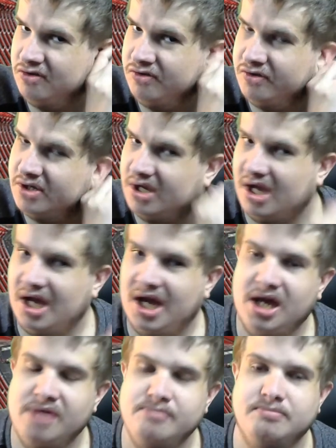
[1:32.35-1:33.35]
Um,
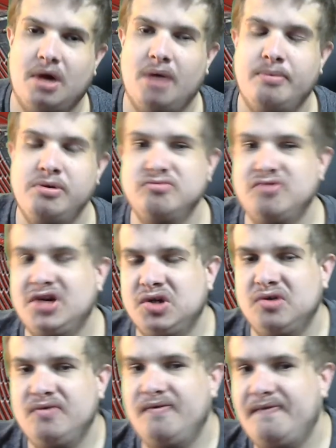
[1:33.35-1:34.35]
I put Russia in
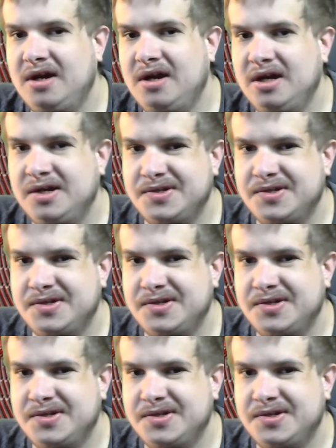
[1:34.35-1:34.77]
first.